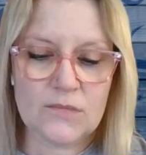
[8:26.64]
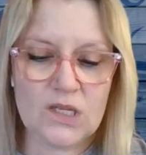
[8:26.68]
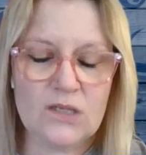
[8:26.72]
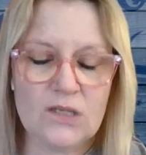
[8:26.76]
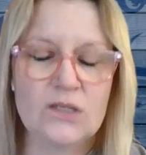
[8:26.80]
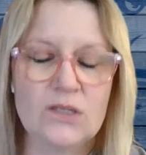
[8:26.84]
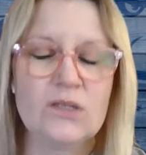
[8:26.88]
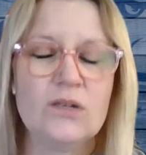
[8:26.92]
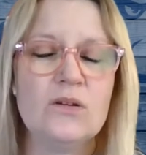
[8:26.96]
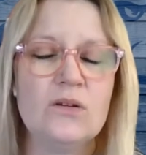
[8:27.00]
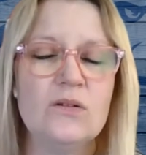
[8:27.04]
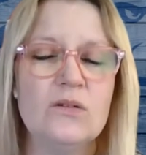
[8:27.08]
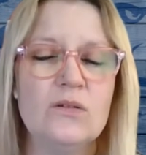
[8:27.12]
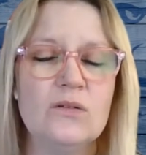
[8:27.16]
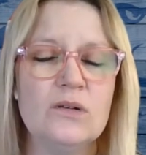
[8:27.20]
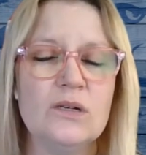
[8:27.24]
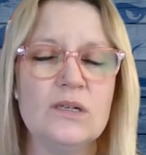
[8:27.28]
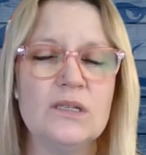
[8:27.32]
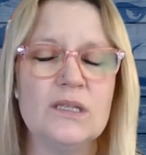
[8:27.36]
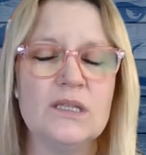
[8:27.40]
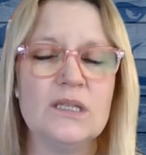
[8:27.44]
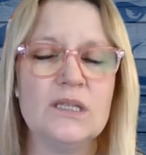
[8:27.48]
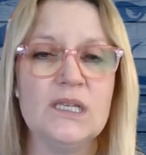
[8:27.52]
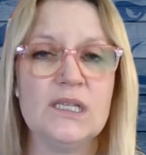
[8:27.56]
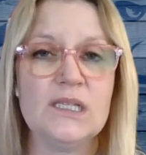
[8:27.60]
So
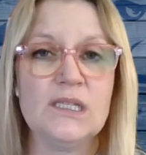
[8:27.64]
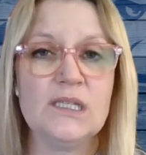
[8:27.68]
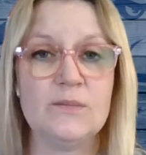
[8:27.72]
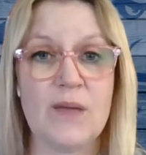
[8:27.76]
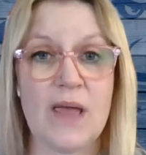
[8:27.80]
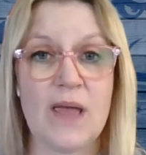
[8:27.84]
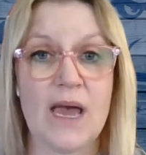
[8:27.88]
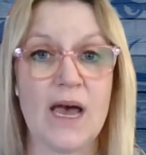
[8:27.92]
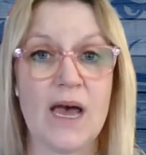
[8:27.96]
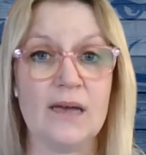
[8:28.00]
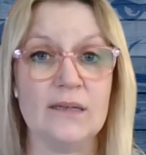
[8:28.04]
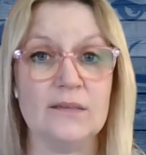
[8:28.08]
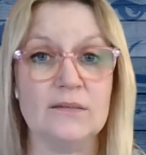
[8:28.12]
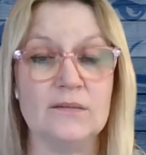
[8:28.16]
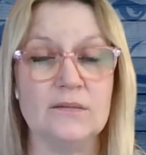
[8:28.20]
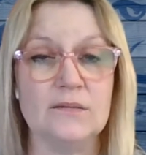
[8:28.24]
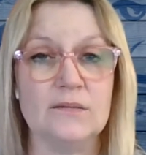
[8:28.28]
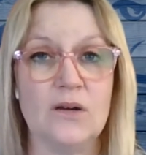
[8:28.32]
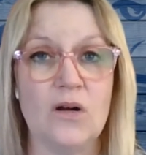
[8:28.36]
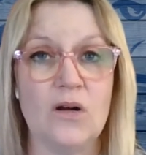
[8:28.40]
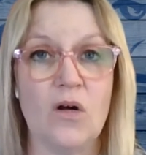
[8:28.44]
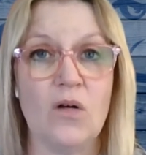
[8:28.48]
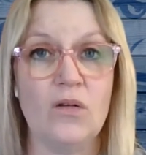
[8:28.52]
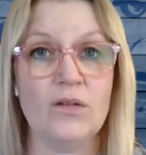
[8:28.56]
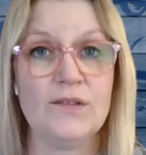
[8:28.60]
this man
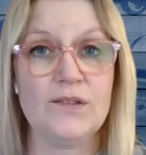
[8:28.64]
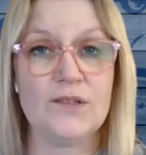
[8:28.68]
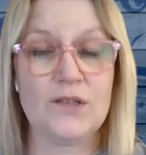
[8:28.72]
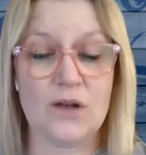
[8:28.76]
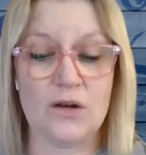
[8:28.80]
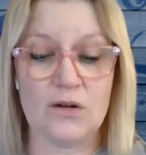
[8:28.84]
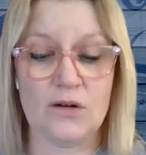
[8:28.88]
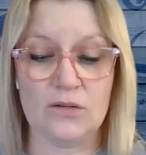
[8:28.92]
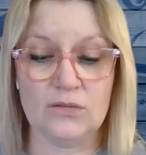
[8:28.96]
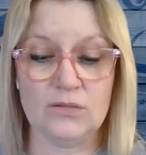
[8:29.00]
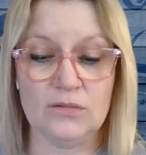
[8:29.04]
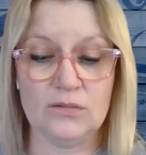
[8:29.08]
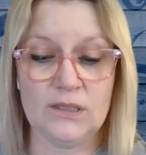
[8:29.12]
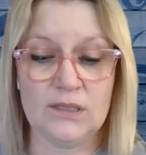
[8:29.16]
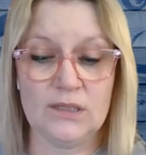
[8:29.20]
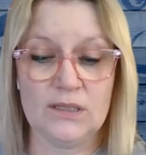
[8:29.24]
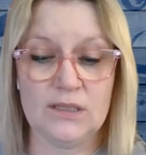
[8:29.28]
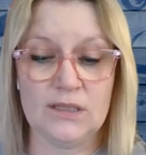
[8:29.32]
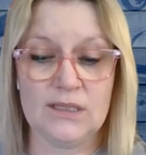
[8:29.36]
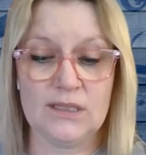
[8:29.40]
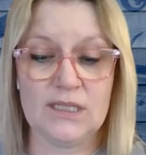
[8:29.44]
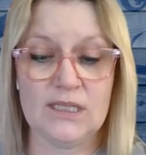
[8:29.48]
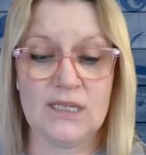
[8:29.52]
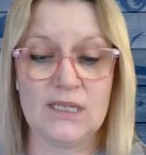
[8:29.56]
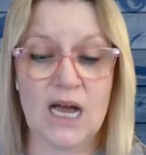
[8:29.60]
also
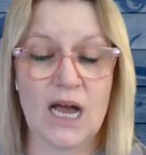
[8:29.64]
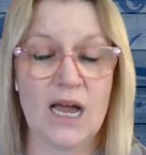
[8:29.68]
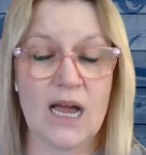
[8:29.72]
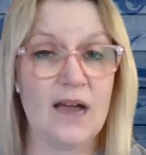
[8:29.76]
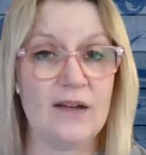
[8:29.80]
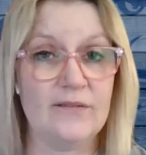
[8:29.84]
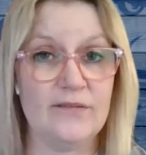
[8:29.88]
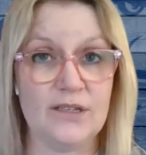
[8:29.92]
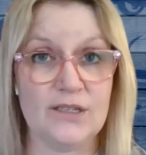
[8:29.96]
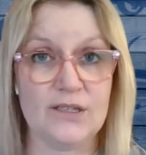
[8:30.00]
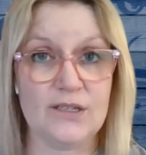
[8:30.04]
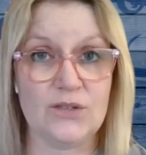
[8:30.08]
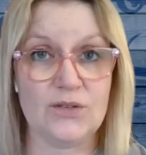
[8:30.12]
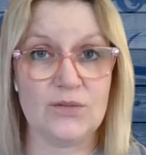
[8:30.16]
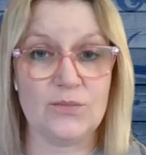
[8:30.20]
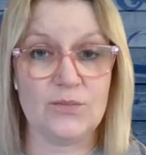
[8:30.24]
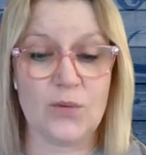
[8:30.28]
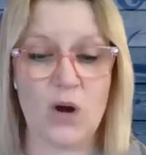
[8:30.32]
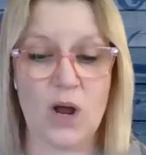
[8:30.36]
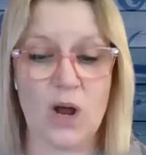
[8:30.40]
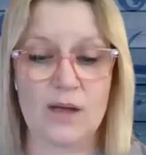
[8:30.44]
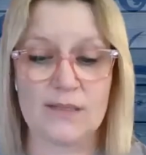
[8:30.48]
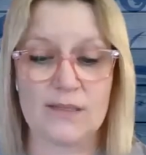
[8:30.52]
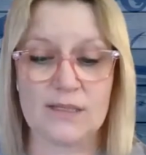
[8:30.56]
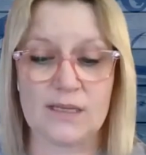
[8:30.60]
did not have his due
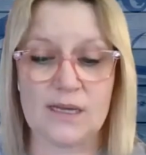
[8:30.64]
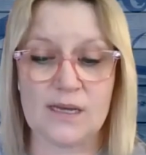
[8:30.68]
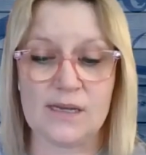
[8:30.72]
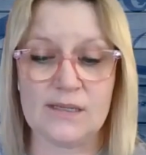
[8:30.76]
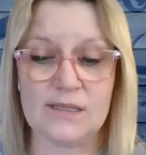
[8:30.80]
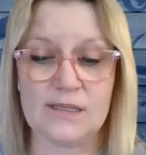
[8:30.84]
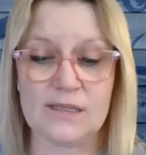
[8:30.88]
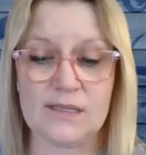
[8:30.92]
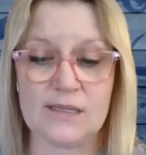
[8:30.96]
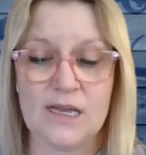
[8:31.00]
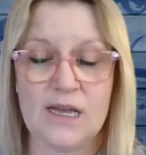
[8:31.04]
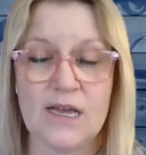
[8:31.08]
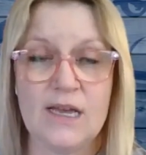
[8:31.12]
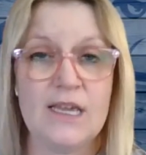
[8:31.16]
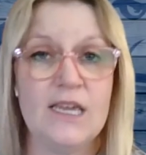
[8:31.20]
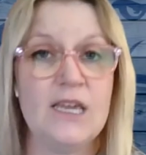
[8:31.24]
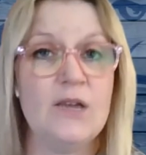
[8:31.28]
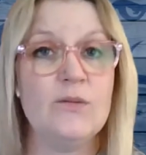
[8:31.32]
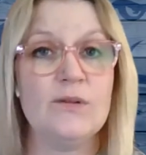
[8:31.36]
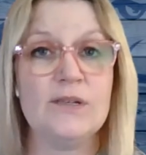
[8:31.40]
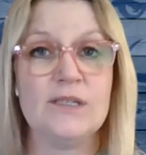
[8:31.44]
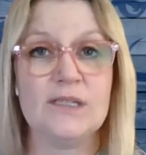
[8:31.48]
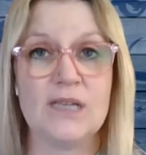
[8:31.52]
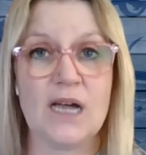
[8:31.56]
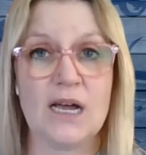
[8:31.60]
process. He
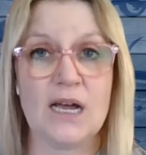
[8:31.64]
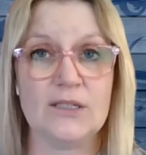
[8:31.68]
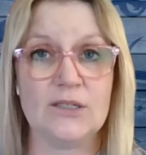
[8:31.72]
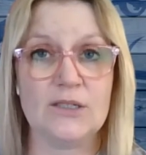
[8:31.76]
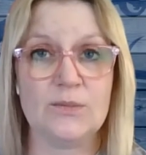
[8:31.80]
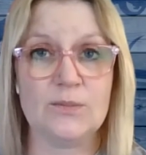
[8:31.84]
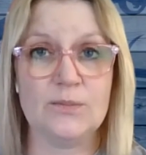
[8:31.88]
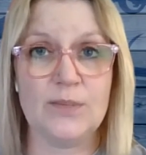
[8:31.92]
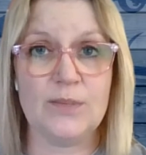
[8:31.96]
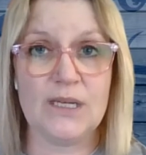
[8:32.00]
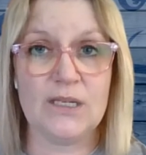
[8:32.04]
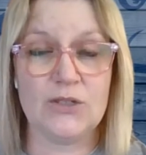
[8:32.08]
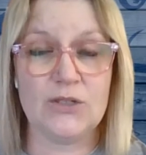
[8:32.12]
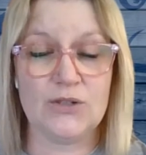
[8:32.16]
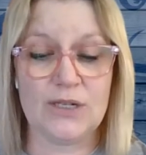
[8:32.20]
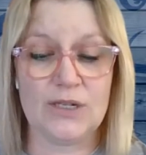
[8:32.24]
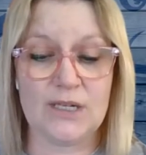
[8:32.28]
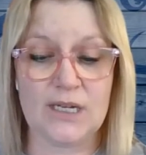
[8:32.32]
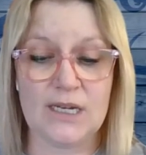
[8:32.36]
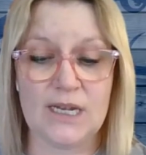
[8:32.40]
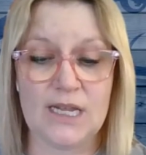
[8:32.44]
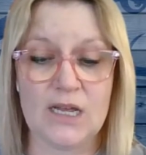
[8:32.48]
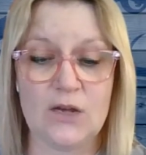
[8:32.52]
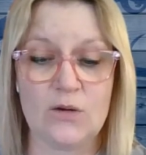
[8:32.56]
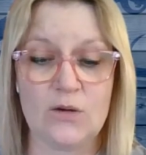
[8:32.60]
was not being
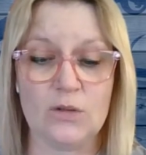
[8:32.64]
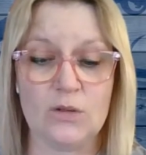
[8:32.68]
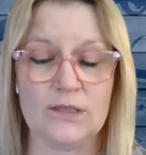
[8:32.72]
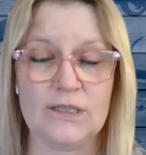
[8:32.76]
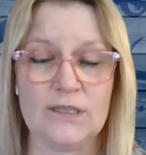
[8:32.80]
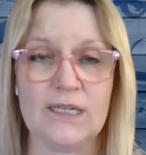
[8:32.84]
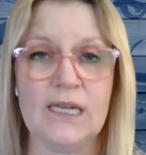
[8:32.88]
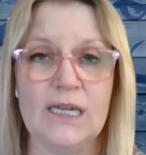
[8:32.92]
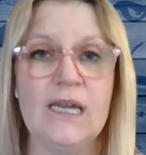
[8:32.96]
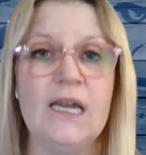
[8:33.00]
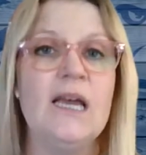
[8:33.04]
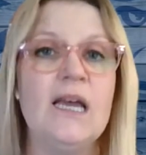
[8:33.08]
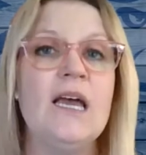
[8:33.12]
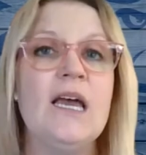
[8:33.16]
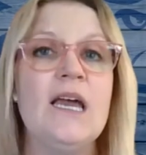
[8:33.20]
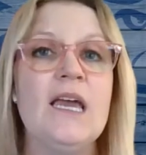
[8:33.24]
treated equally.